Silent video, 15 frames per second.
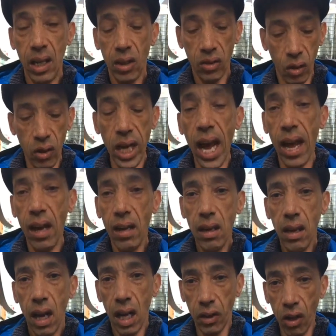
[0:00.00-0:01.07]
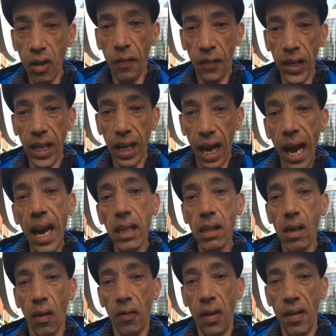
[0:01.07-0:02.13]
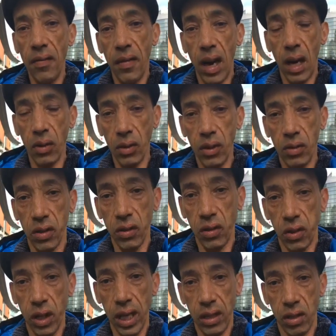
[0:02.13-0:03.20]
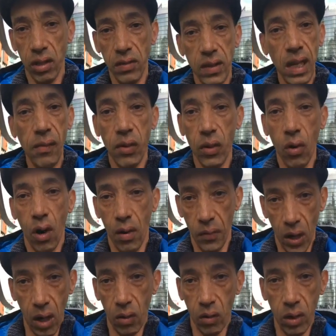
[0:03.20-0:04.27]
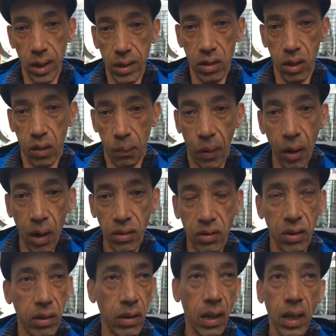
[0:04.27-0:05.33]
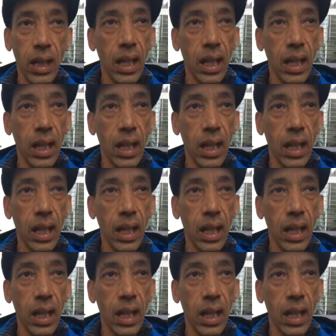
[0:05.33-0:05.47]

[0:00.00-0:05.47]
So yeah, I do think highly of them values and traditions, even though I'm not a religious person.